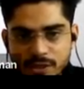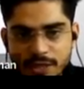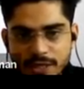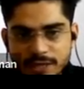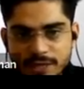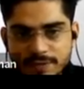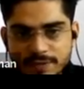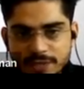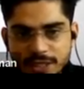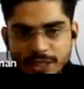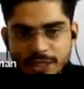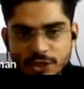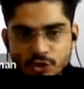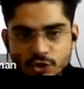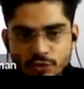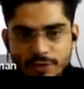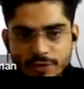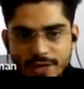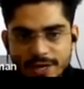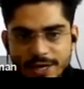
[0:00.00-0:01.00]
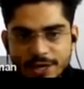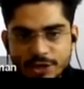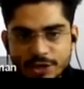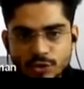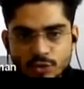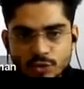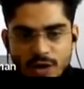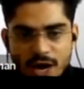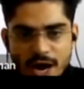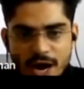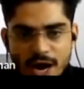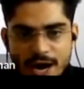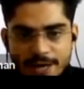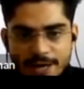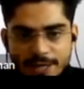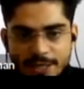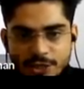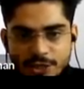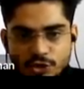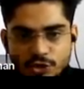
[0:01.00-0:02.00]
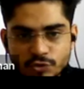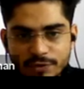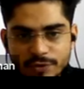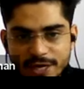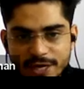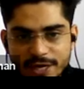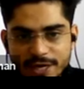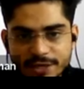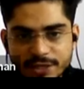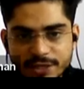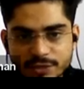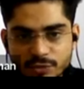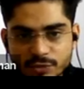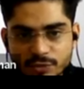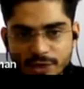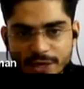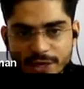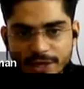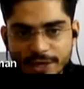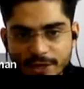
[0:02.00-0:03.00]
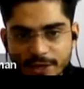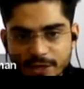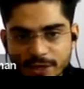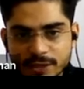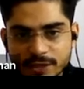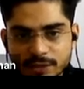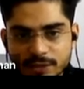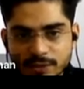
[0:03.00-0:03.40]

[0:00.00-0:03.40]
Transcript: is equivalent to R equivalent square here.